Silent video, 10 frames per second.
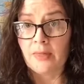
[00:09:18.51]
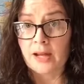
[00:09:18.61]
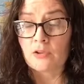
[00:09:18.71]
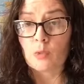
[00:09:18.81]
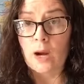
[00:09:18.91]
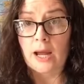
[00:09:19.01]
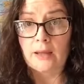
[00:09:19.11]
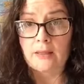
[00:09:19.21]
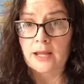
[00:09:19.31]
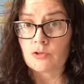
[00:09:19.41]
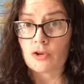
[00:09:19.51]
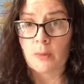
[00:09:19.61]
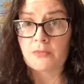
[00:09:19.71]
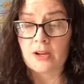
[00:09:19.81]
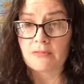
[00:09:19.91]
that is why they
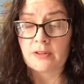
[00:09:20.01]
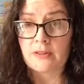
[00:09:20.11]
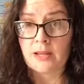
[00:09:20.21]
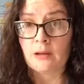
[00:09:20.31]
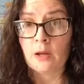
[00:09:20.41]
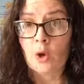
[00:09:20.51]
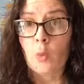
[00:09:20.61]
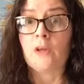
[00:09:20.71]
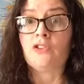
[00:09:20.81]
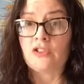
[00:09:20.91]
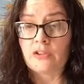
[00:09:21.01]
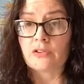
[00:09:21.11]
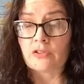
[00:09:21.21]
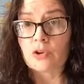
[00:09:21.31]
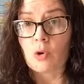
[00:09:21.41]
dropped everything when
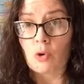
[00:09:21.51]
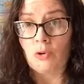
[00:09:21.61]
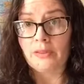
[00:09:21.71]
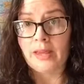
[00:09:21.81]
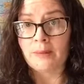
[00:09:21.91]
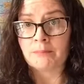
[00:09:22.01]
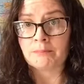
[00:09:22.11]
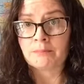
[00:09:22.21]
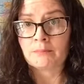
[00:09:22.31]
Jesus called them.